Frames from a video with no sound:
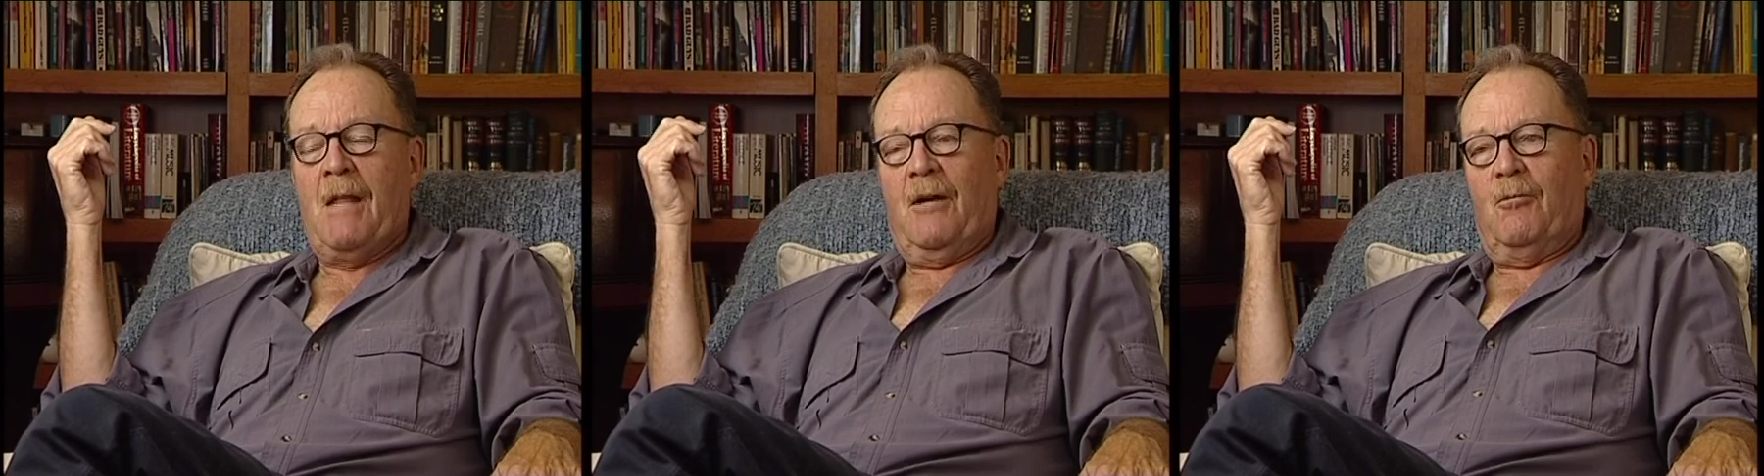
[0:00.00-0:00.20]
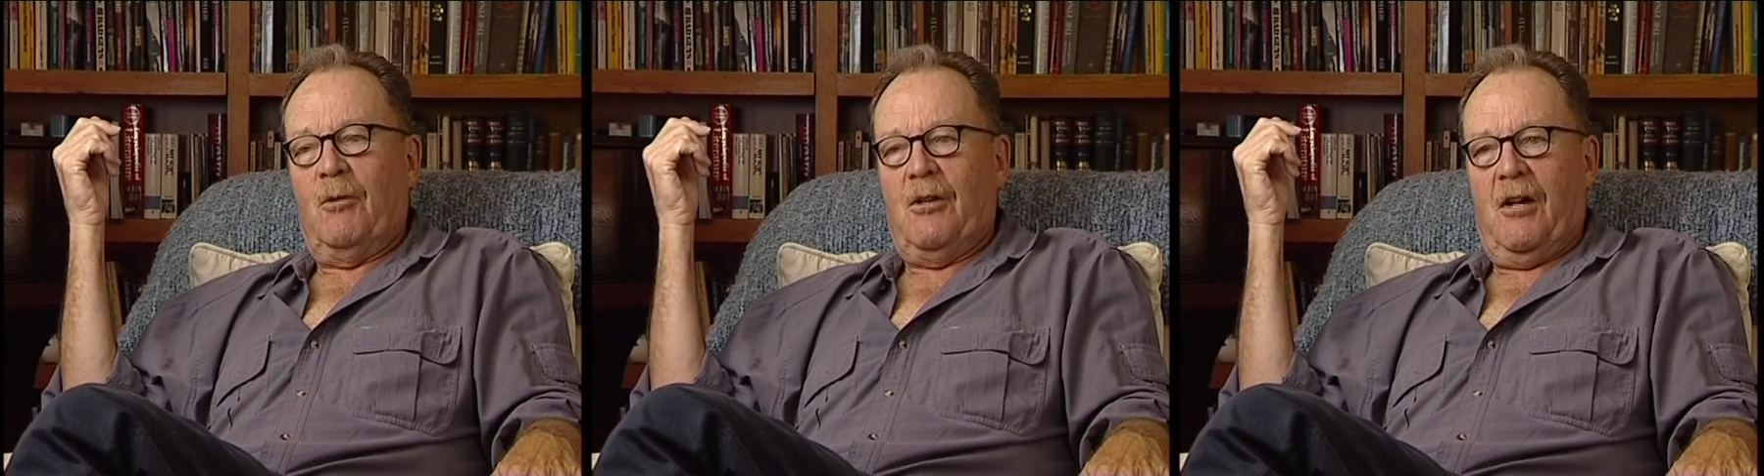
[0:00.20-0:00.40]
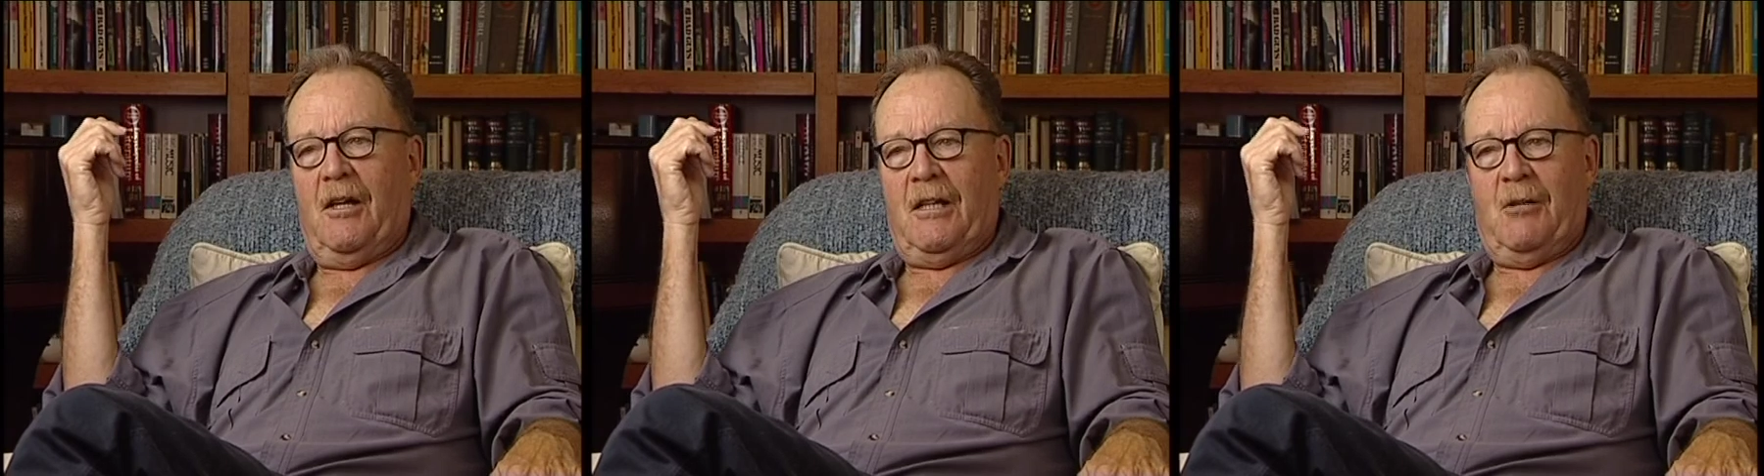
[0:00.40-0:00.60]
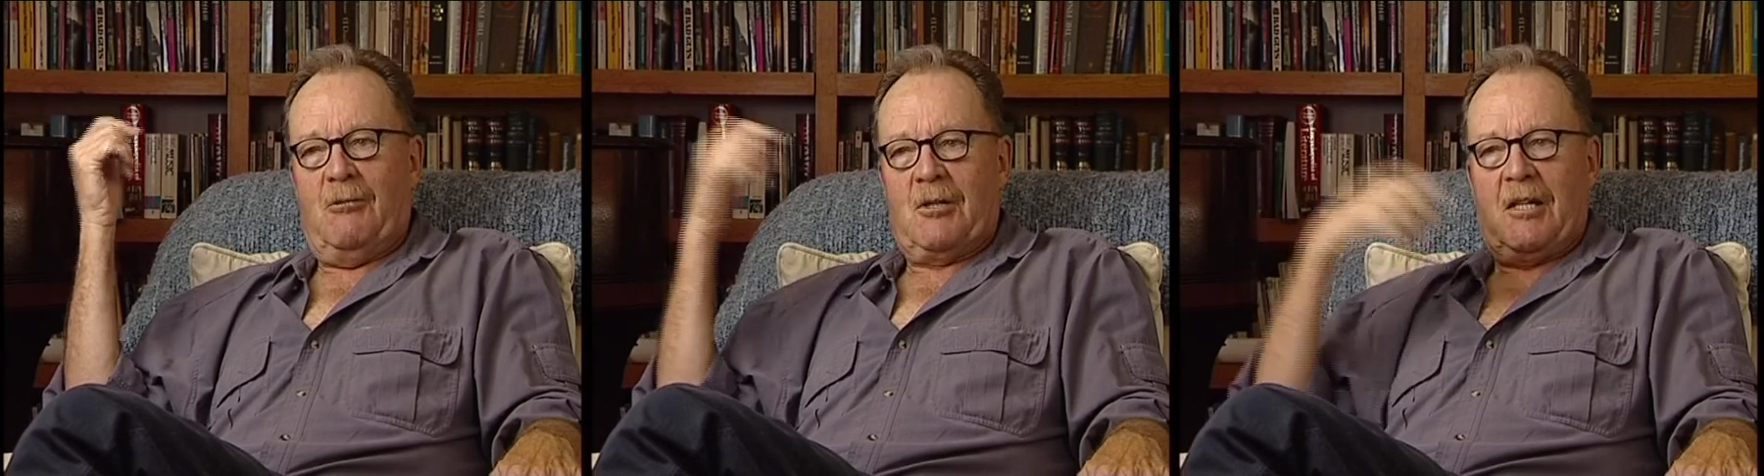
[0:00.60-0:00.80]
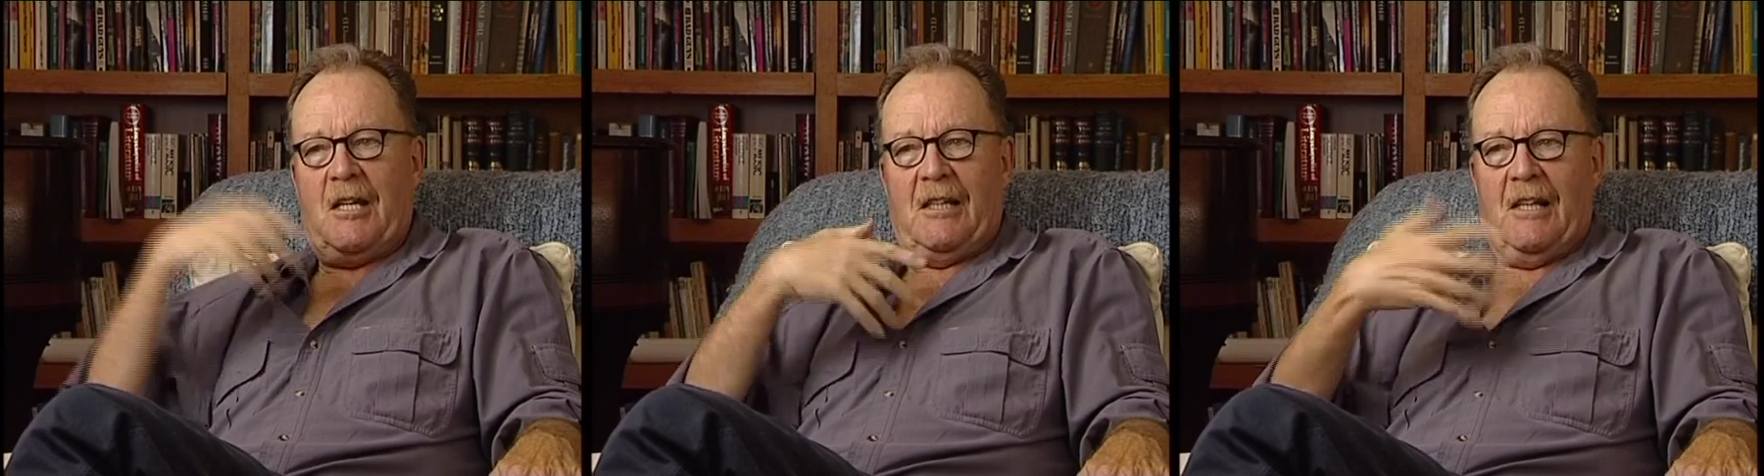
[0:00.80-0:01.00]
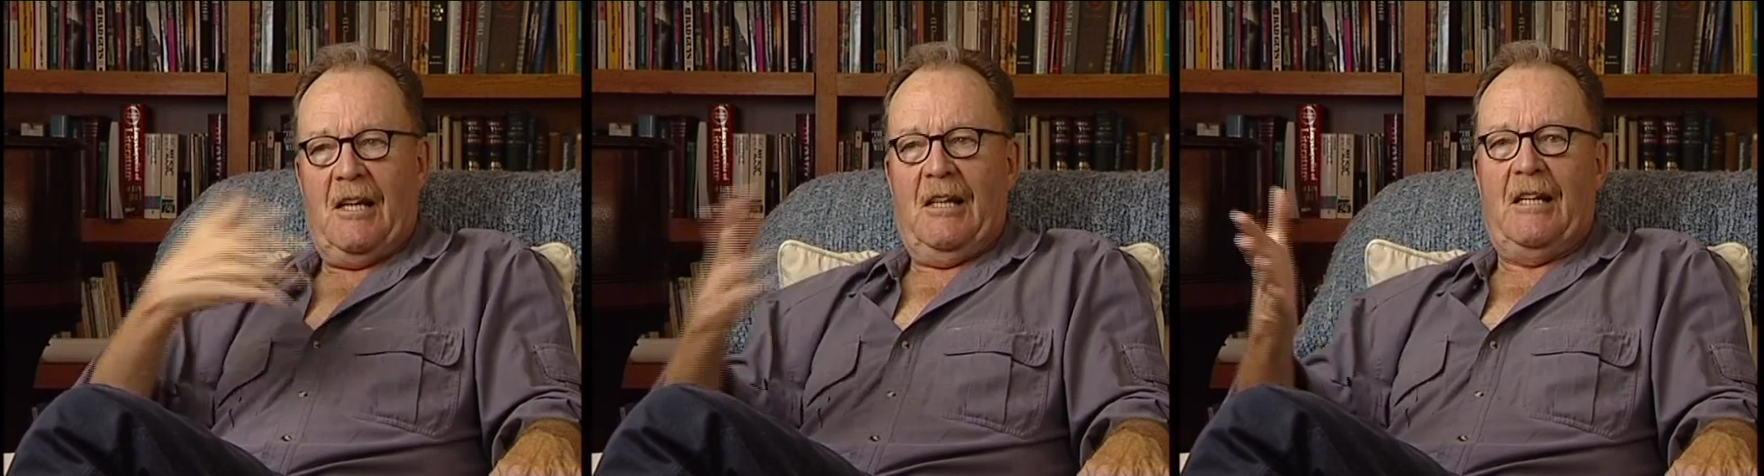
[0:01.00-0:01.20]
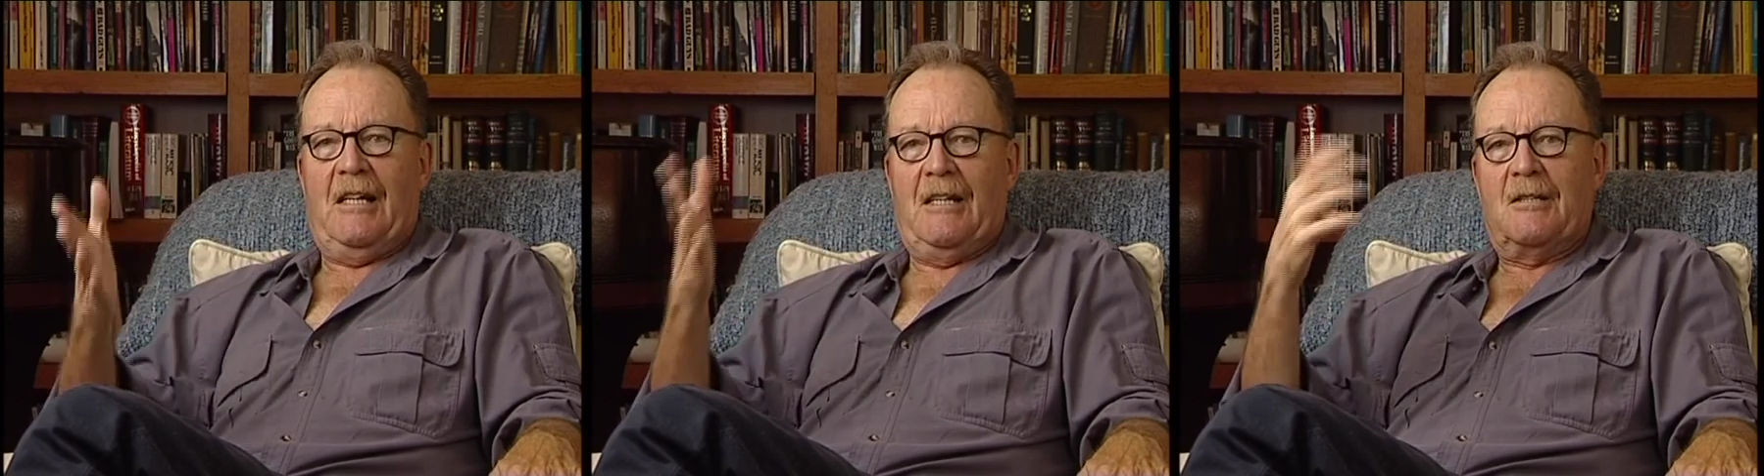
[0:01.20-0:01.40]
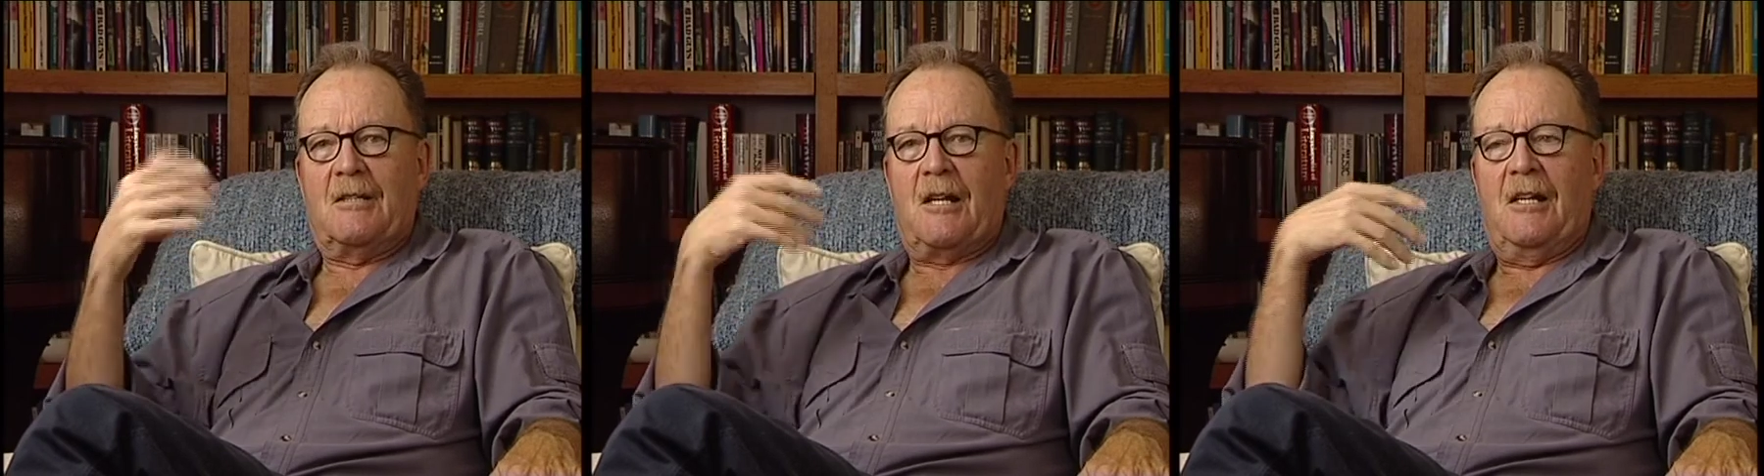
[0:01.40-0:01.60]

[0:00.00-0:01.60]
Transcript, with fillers: We thought they were saying their lines,